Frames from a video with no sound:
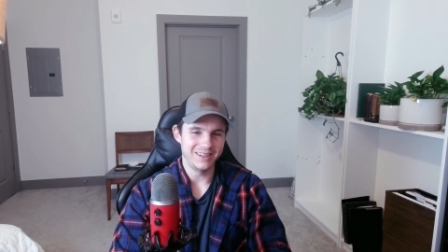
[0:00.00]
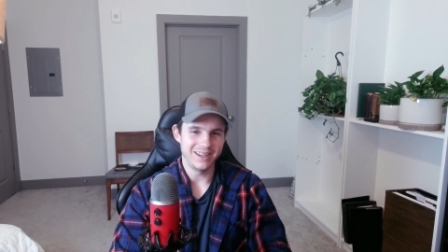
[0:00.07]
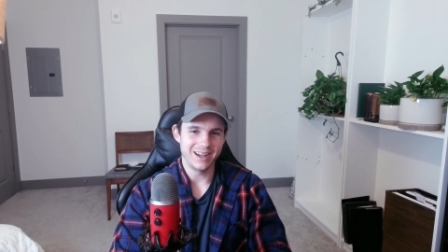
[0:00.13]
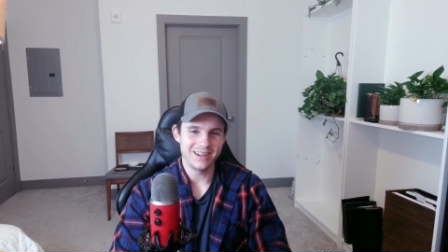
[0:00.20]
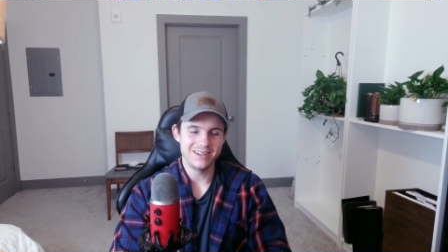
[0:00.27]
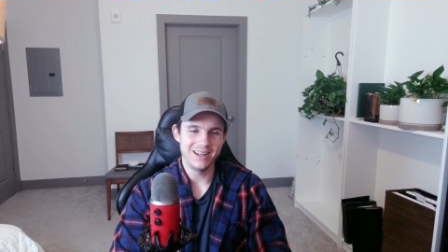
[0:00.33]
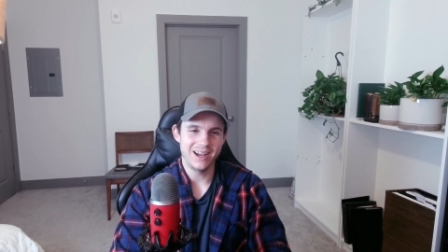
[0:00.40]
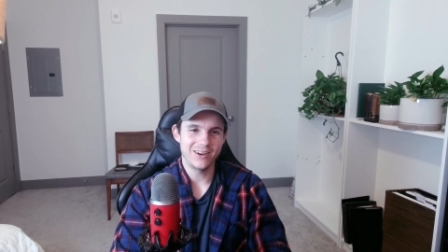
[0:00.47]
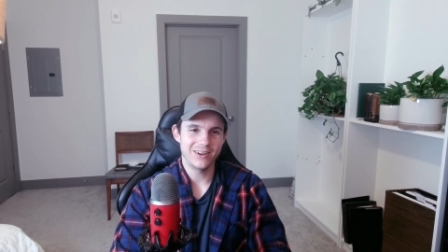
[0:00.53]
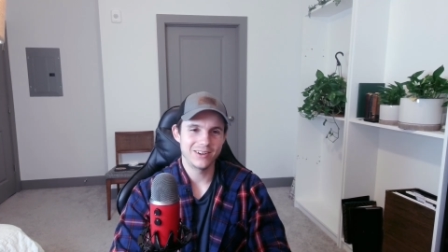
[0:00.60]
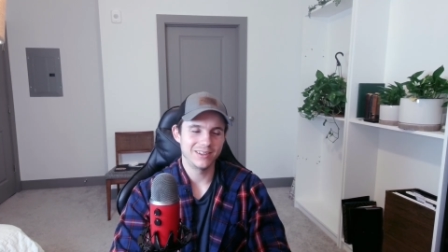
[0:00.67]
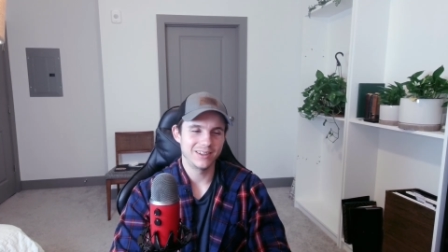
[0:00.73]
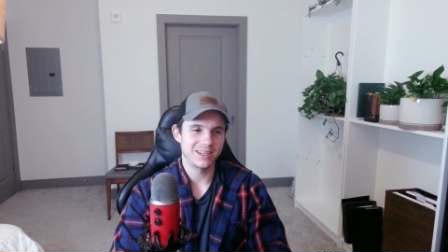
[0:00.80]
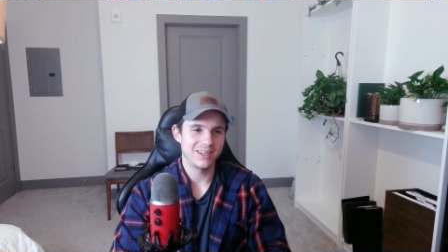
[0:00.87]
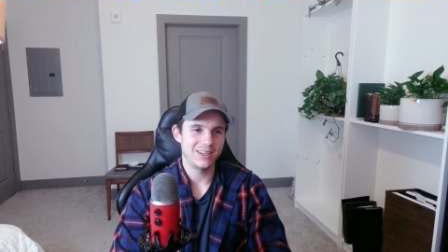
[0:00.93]
I doubt
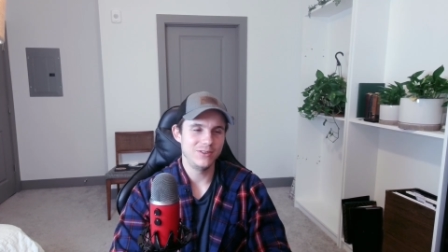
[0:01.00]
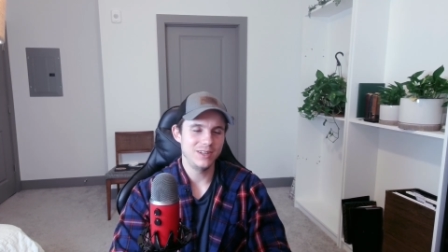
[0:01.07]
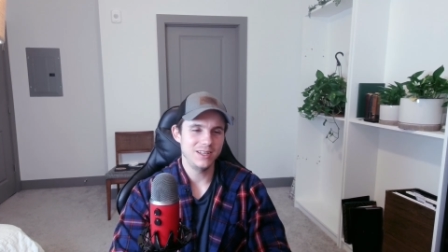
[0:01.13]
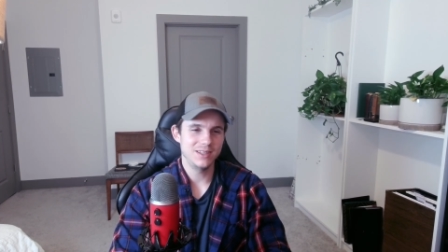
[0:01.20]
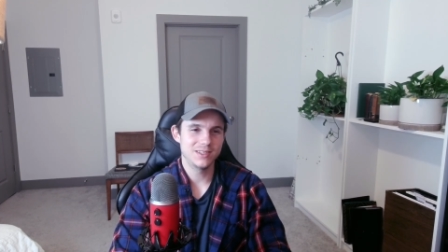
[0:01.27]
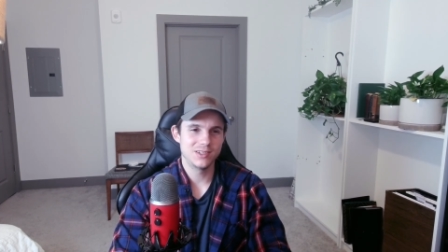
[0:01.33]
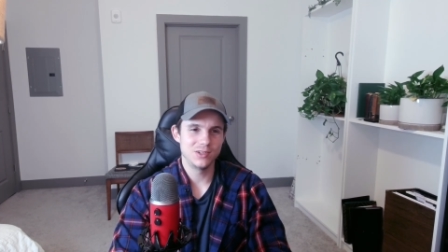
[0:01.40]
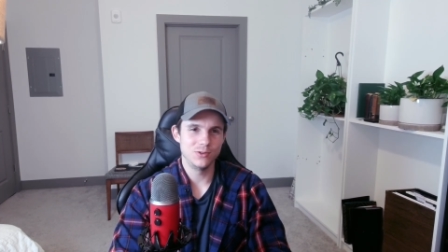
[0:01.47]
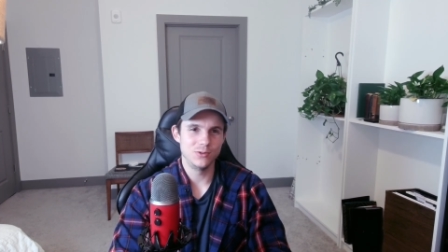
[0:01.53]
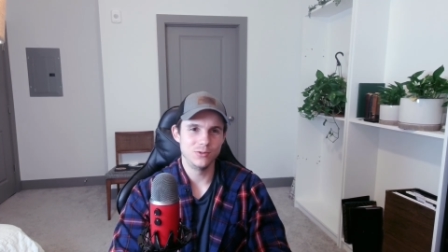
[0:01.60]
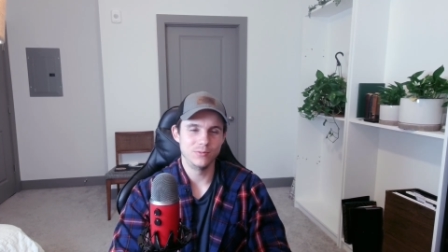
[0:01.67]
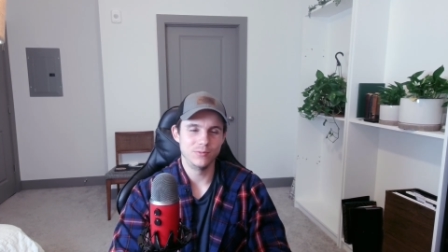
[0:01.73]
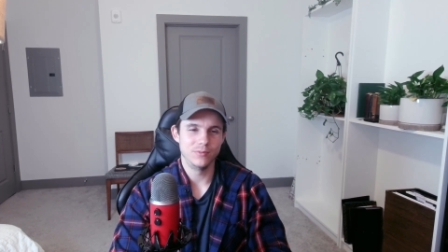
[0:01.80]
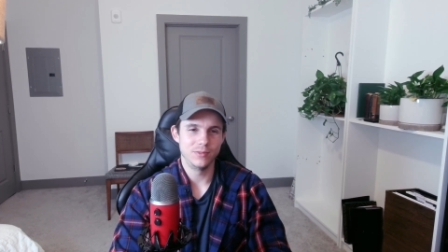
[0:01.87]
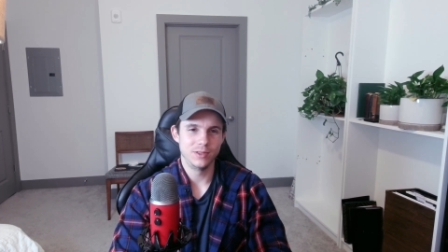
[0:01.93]
it. Like, you need to
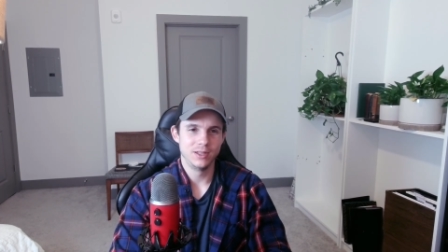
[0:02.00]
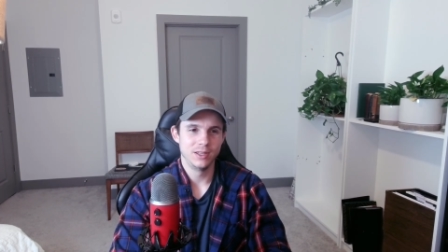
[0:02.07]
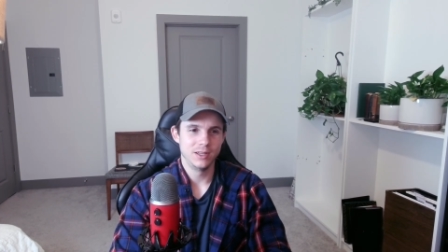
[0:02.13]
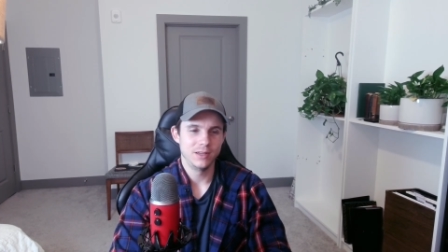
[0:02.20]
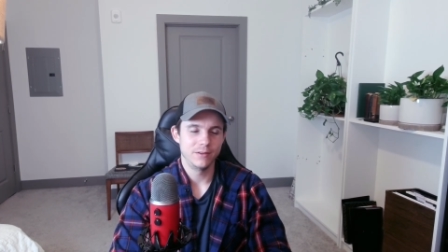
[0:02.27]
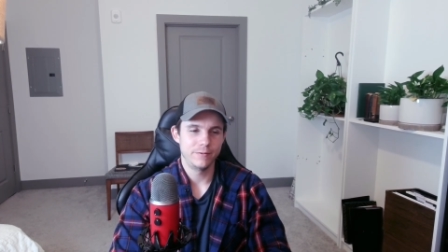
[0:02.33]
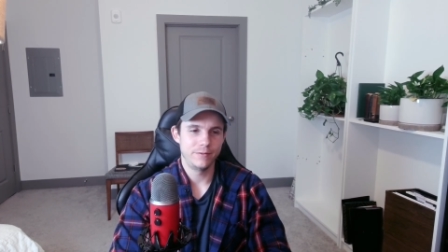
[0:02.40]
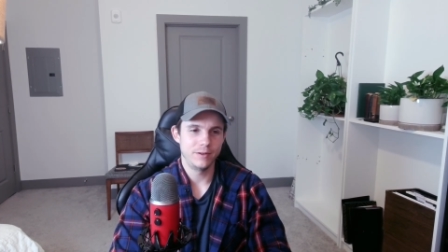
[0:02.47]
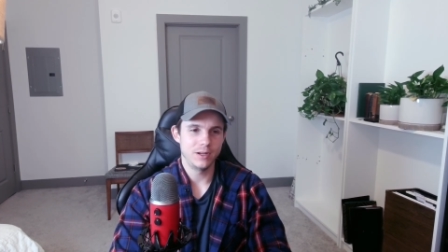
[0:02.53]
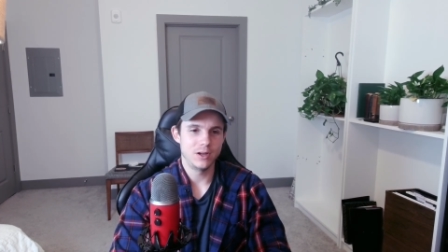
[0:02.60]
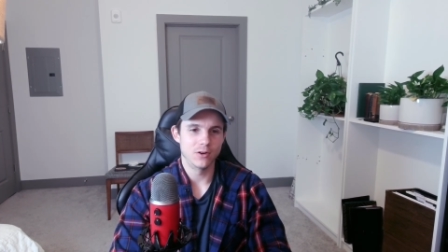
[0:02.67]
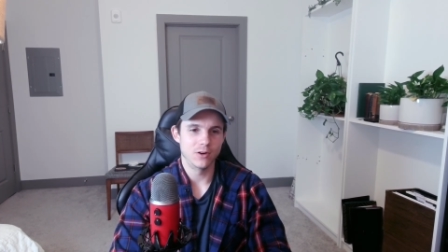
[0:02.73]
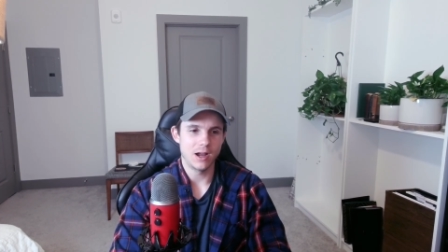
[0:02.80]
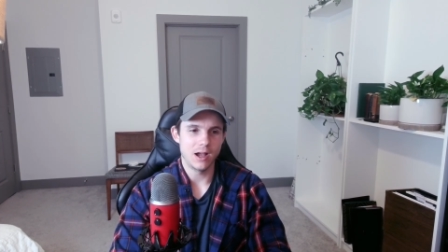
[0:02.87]
figure